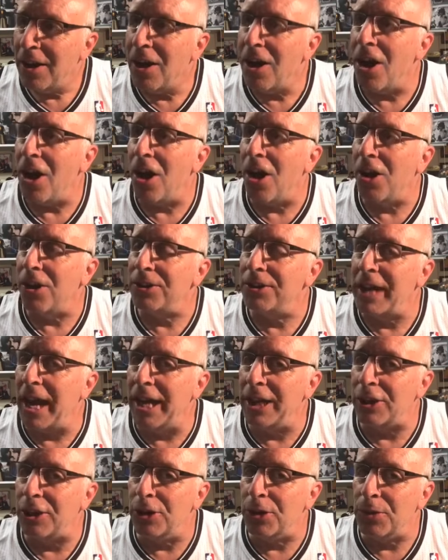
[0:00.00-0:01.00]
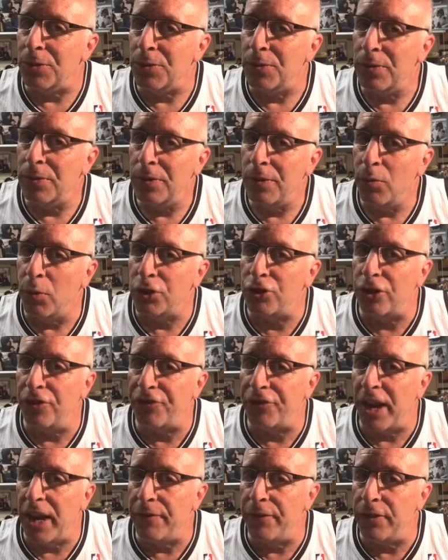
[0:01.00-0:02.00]
Oh, thank you. What's your
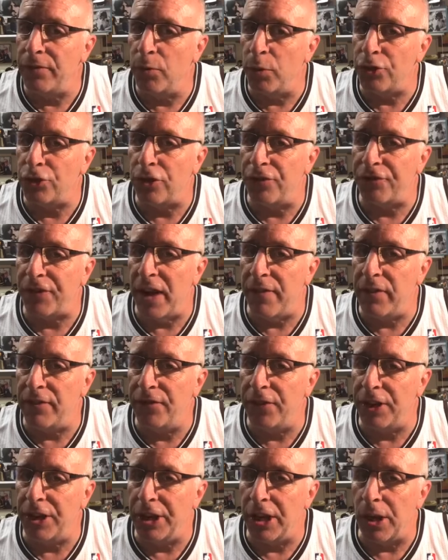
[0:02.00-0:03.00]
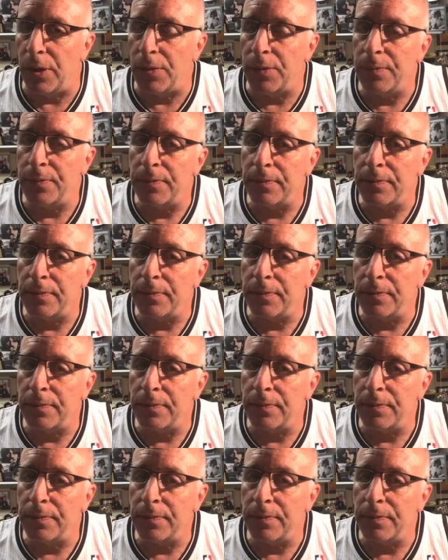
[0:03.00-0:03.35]
favorite, what's your favorite video?